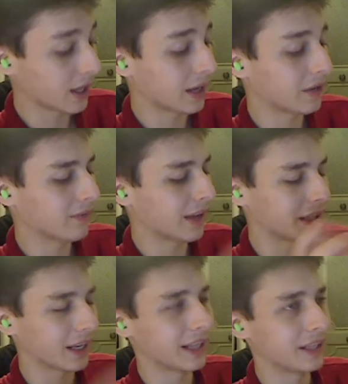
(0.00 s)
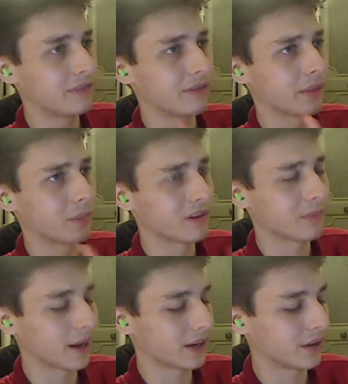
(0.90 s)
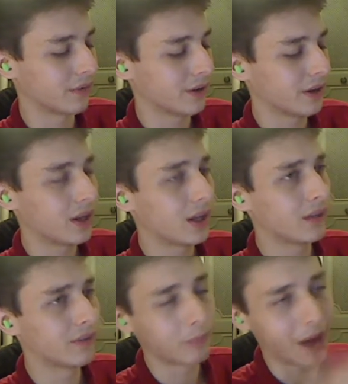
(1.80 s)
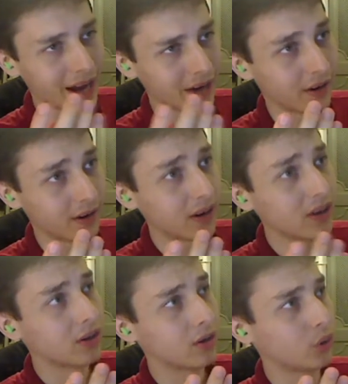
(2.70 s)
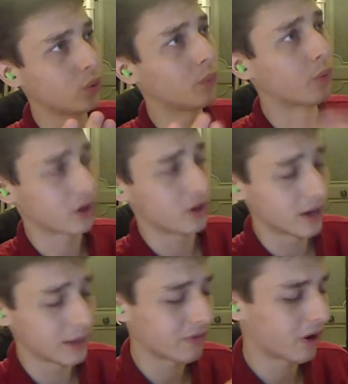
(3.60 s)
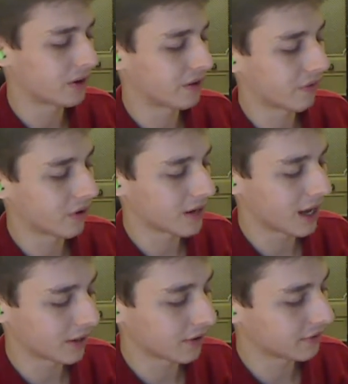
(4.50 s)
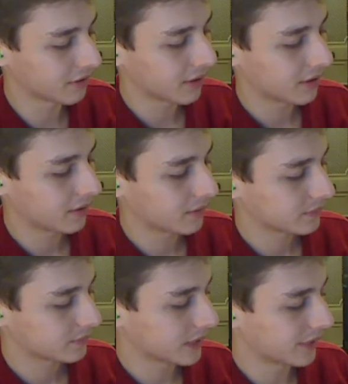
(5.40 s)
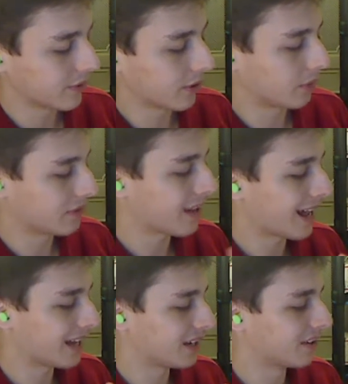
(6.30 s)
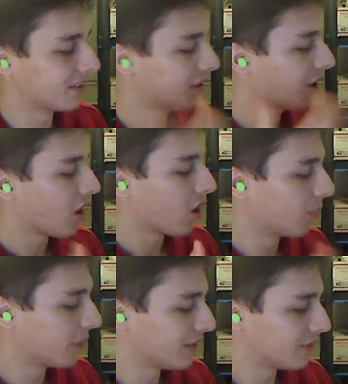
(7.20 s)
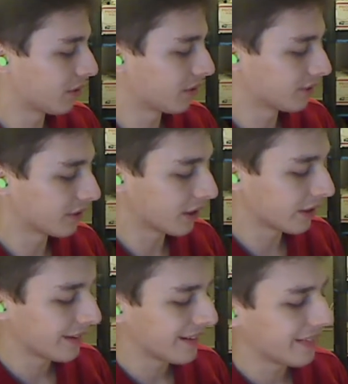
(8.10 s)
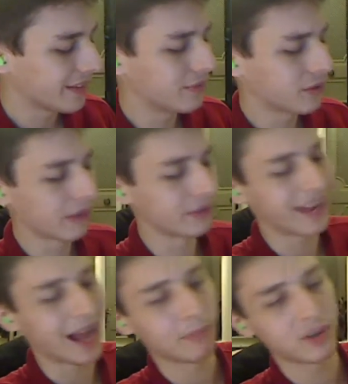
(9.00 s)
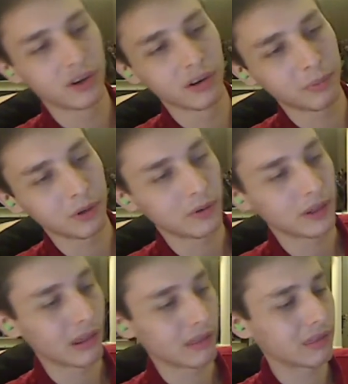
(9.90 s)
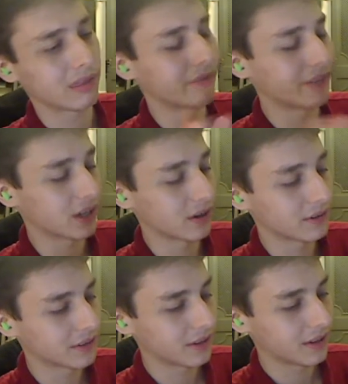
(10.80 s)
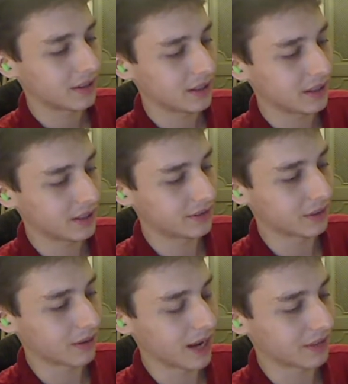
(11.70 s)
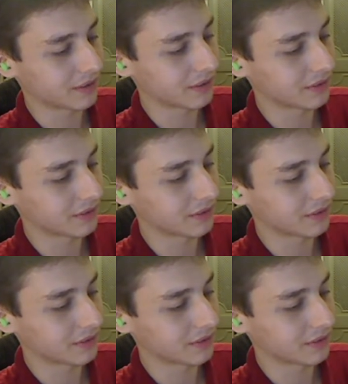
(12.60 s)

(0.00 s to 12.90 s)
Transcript: at least from the perspective of a buyer who procured him for under $4. Even though his hand is open, even though there's apertures between the fingers, he still has his